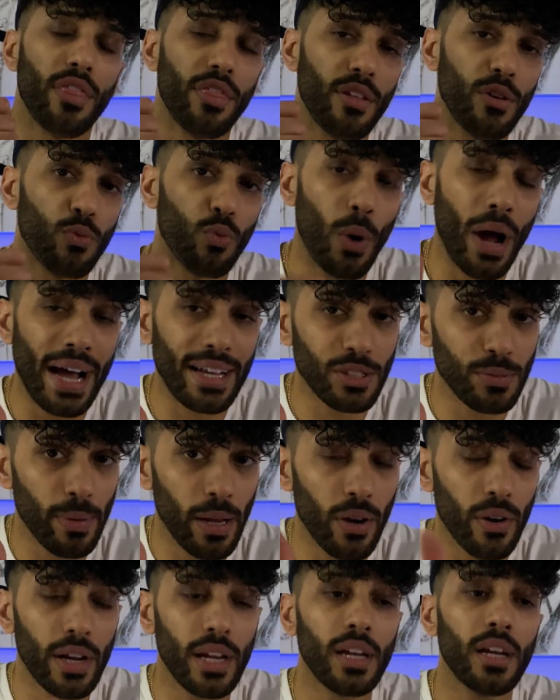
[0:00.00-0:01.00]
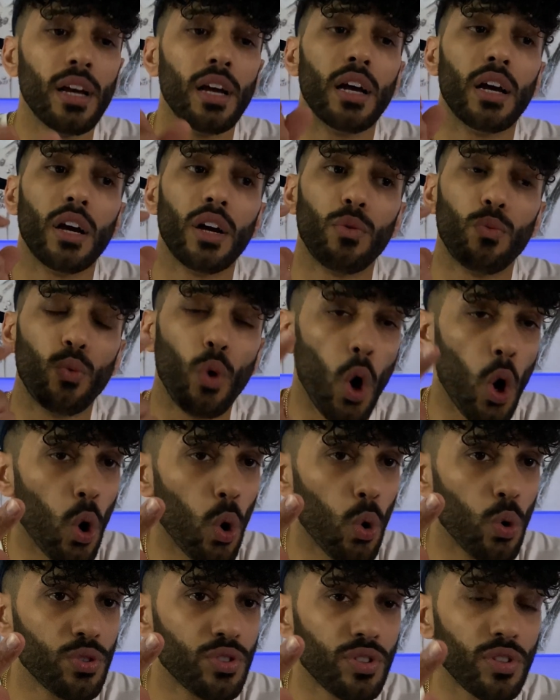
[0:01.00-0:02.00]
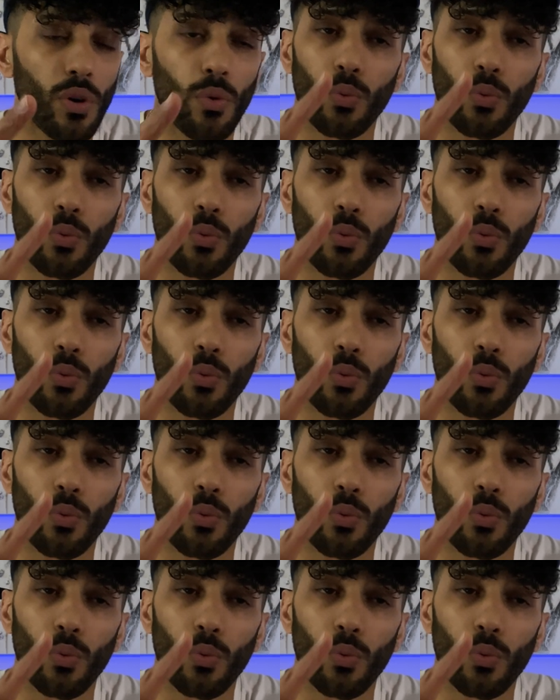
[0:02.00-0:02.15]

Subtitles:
Raspberry, rose,